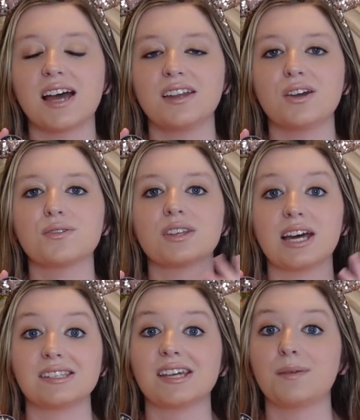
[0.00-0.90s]
I know the
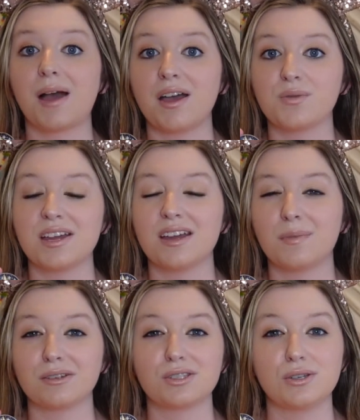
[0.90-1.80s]
last time I went
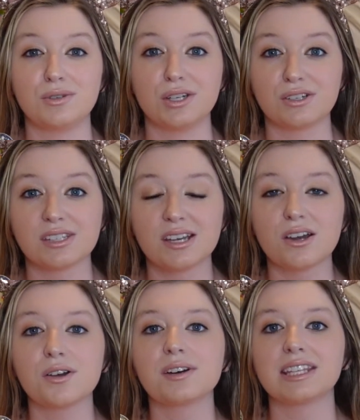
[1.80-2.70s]
about 2 years
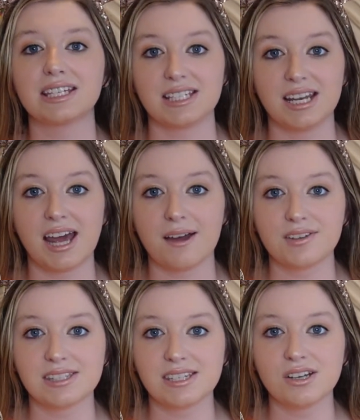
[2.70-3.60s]
ago, they did have
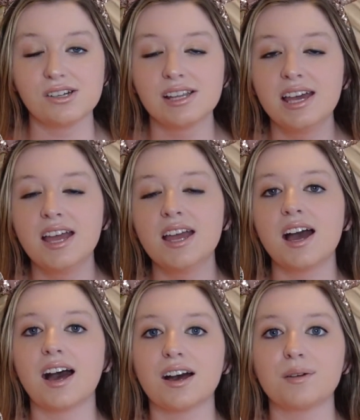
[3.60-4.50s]
it still.
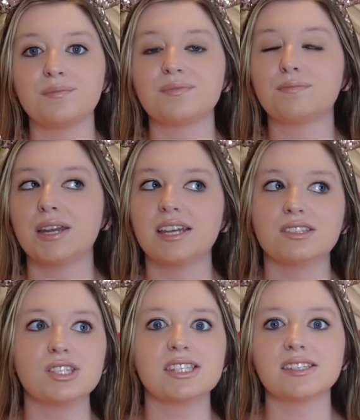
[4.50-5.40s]
But it's
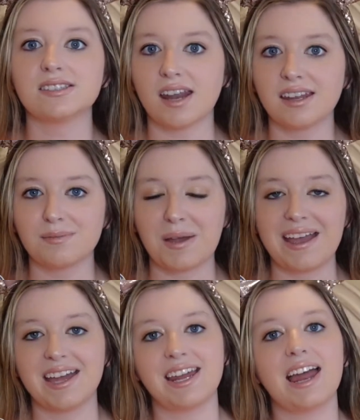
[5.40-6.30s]
just a stunning
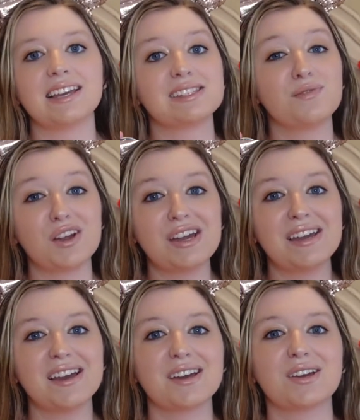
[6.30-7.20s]
pen, and it's
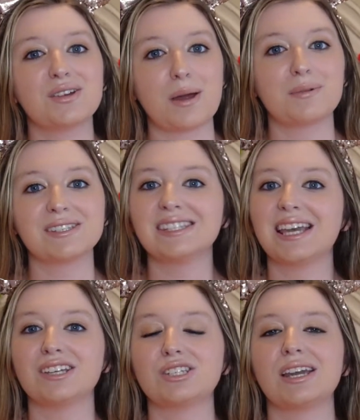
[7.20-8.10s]
very a good
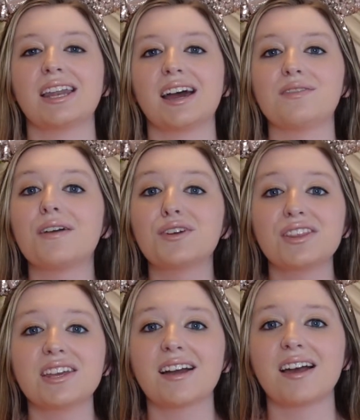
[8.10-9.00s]
representation of
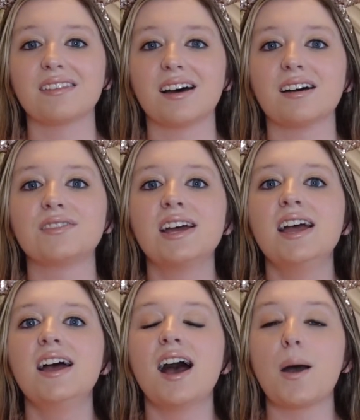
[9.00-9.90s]
everything I love
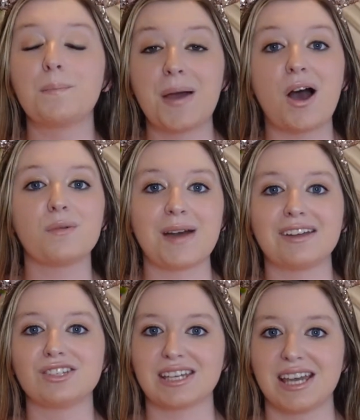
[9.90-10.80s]
about
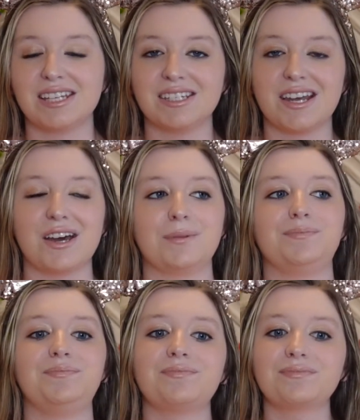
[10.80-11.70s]
Magic Kingdom.